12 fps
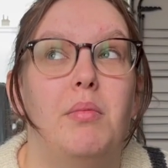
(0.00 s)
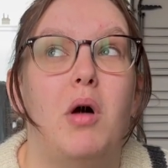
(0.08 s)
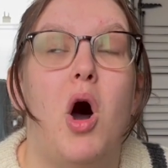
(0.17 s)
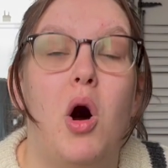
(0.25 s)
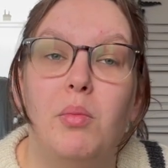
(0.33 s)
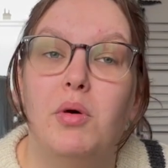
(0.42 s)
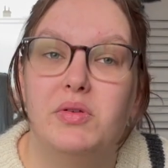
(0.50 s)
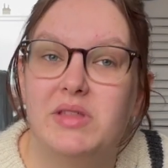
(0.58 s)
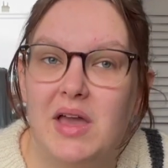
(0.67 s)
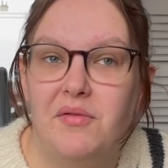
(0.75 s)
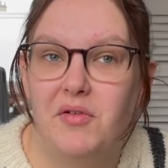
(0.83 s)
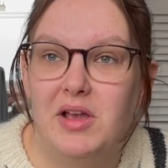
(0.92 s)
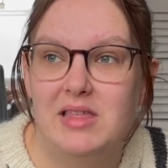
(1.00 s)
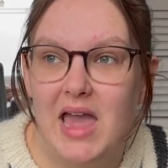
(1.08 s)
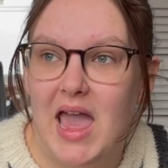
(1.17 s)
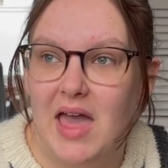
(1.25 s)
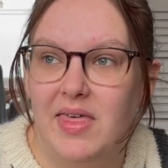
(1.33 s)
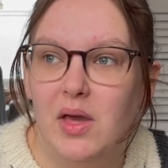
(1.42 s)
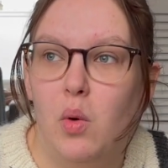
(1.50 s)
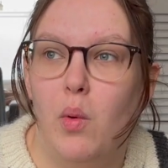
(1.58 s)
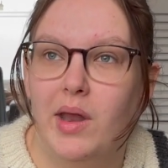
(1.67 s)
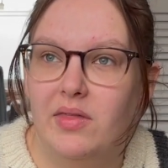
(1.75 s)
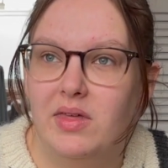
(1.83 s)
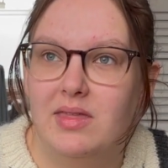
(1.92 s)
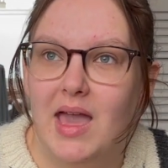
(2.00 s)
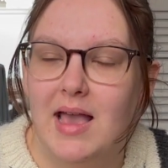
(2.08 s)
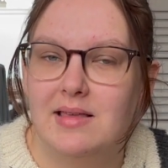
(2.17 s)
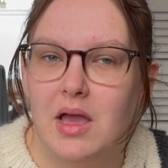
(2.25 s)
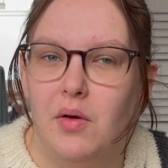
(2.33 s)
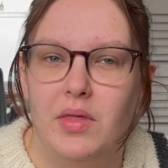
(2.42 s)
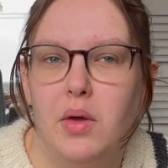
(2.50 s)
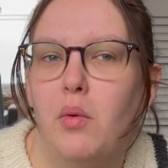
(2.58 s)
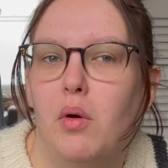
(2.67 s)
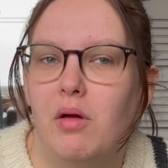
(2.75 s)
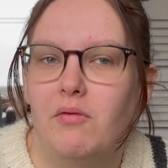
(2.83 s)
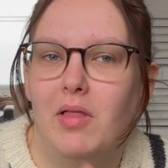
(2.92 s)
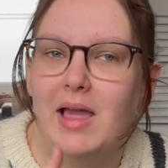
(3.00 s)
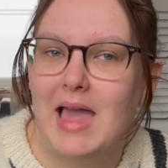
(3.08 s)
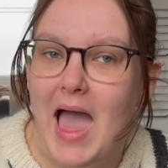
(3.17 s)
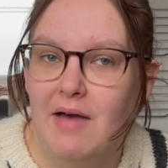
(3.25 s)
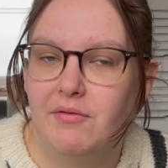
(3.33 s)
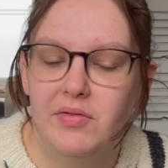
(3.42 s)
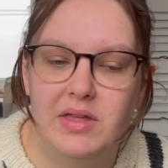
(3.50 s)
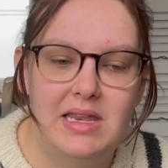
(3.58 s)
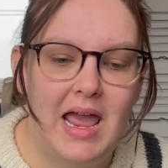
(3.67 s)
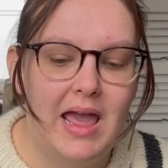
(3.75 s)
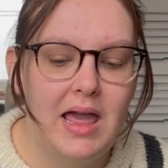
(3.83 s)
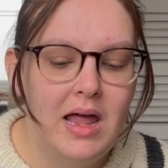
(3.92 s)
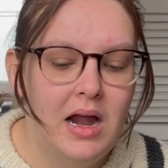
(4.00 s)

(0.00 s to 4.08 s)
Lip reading: almost every day. I think one of the days I only wore it for like half of the day,